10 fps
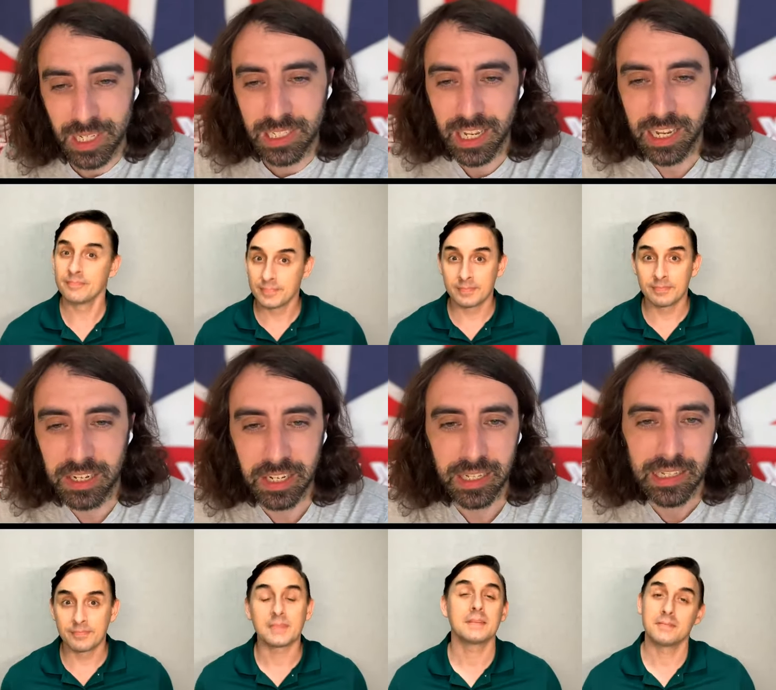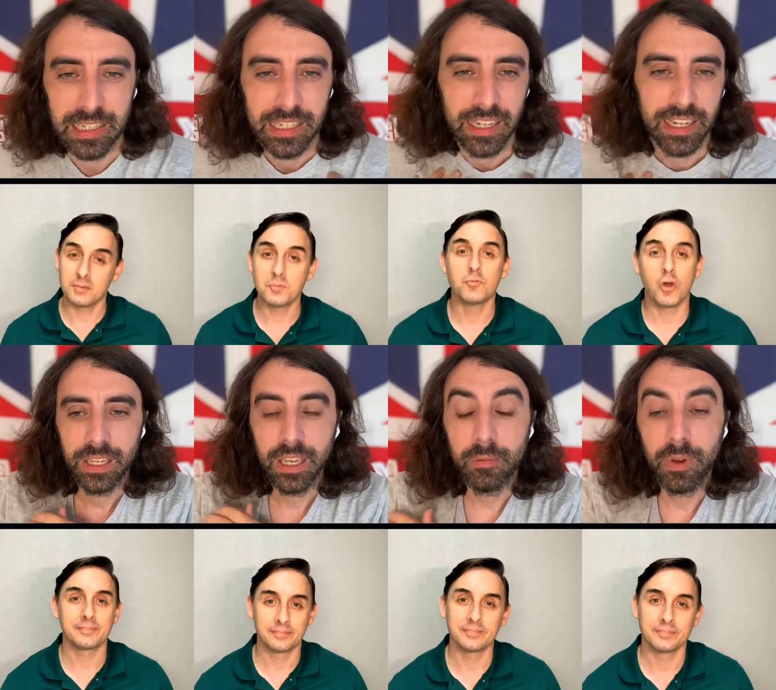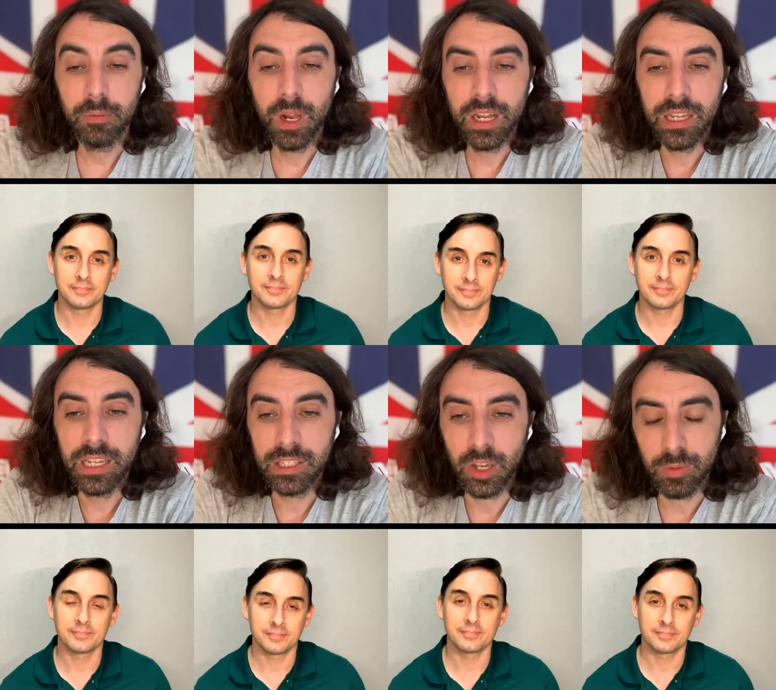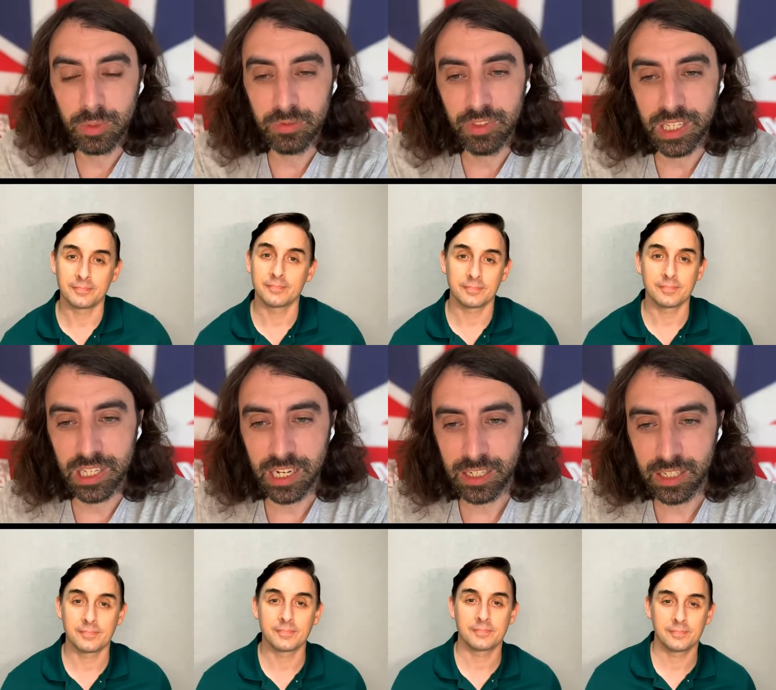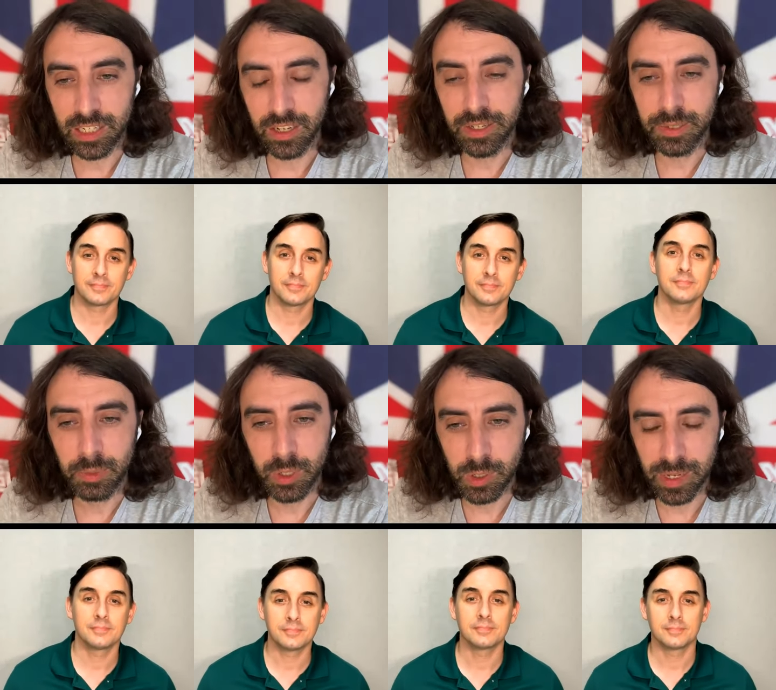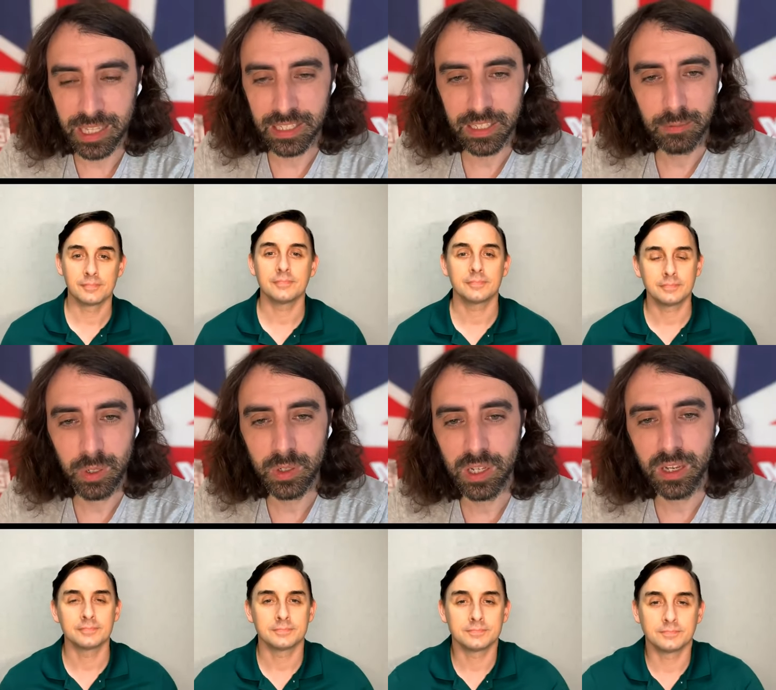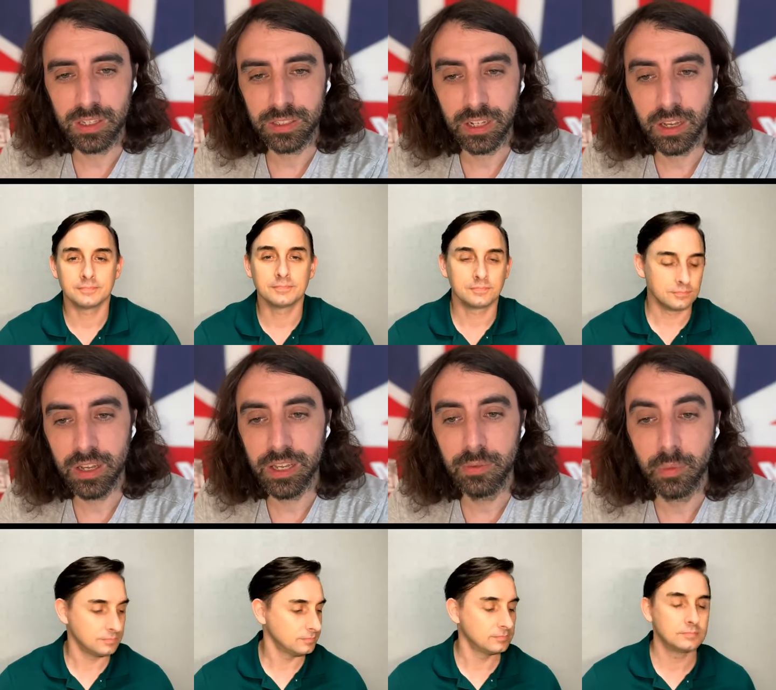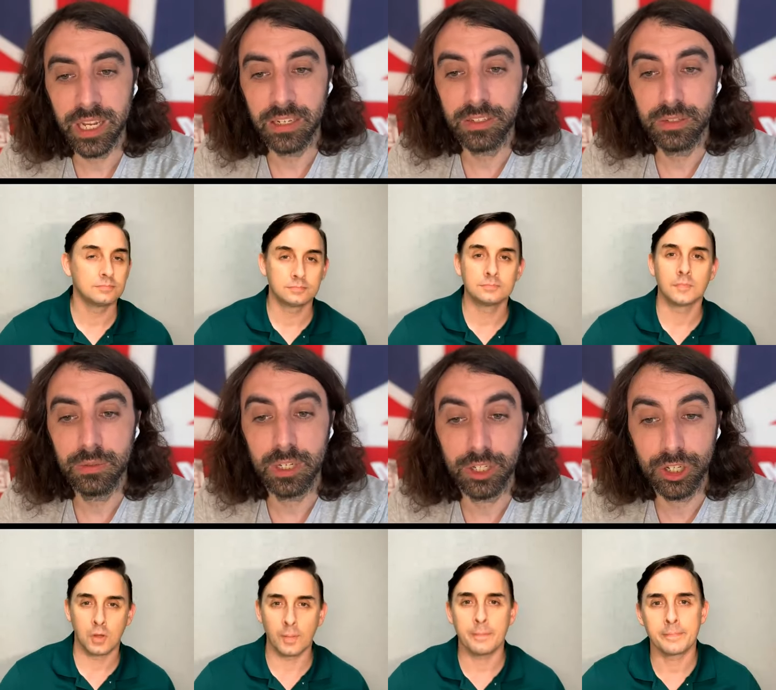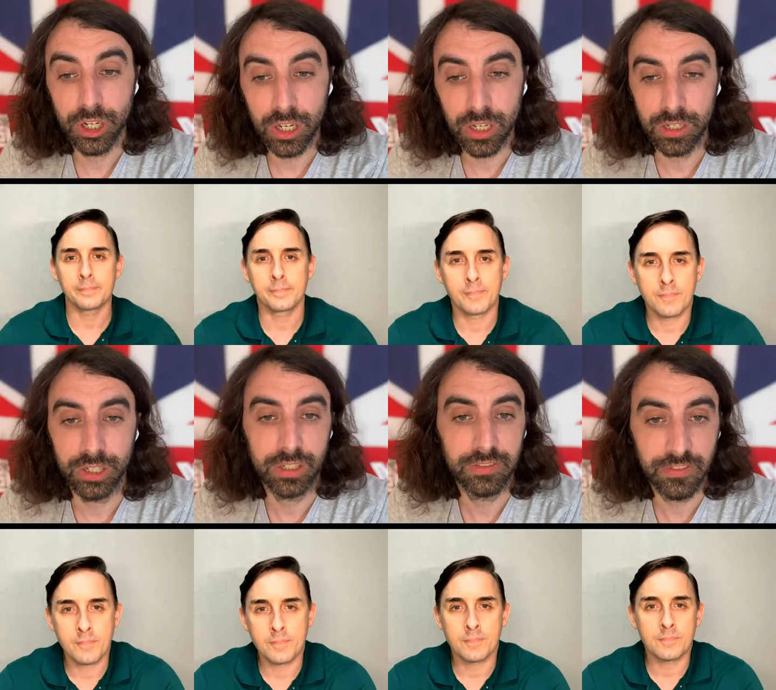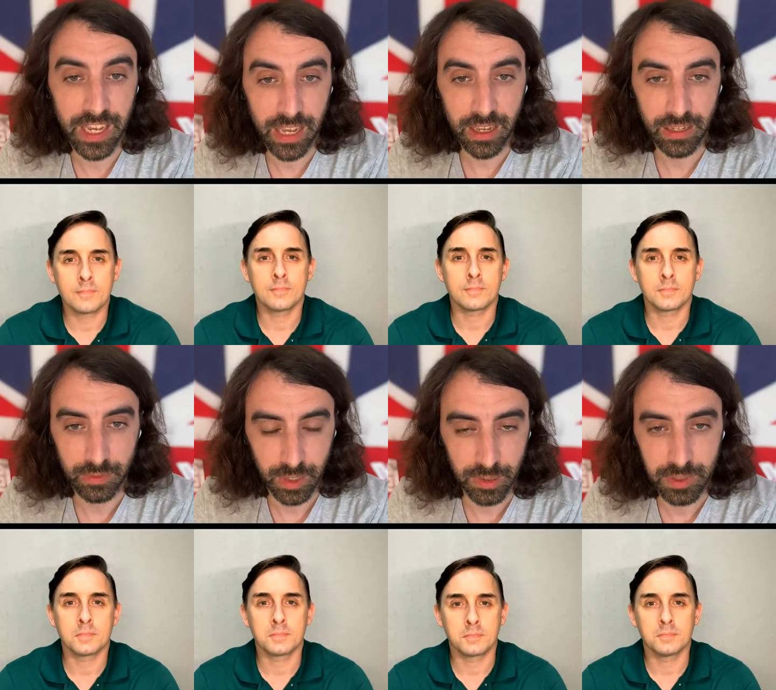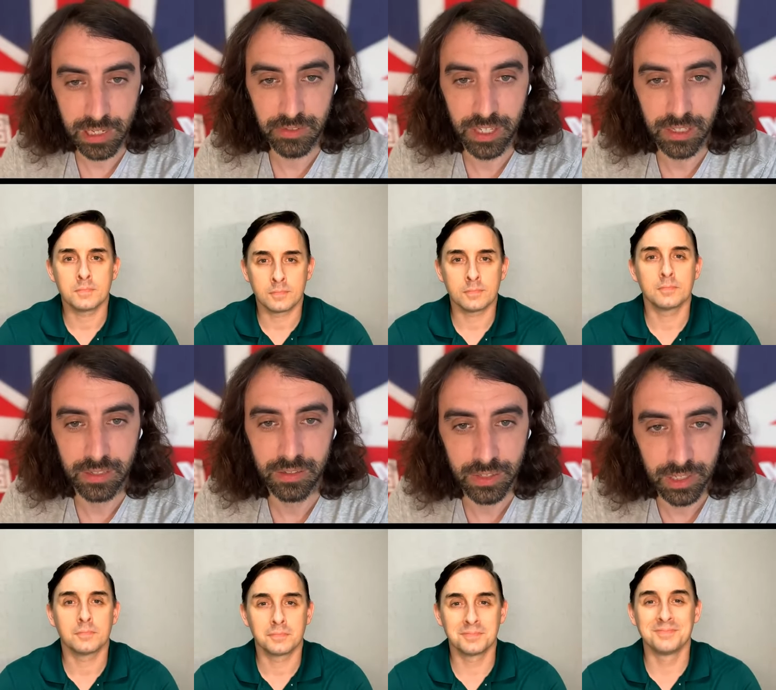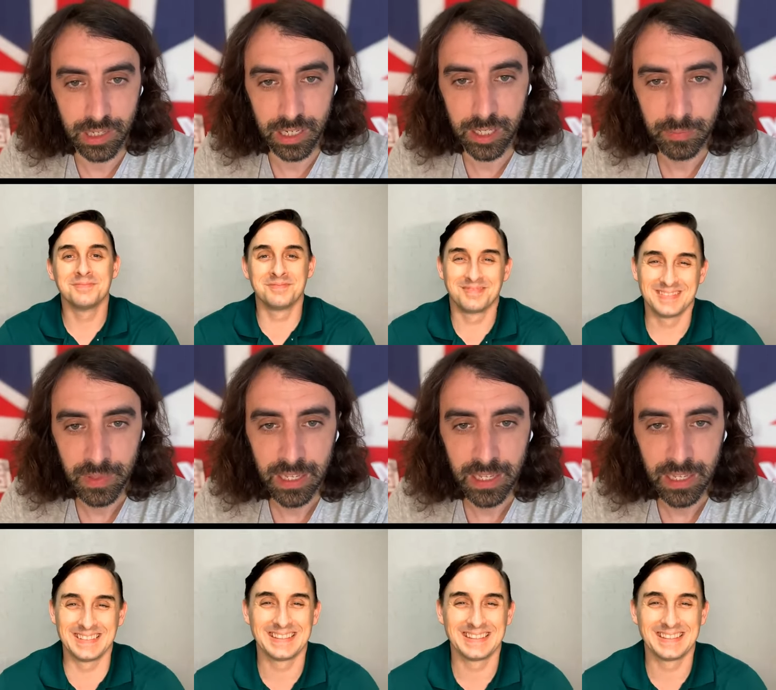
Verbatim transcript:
Speaker 1: Exactly. Right. Yeah. My example of this, actually, I spoke about this in a podcast. I went to a church fair when I was living in Sicily,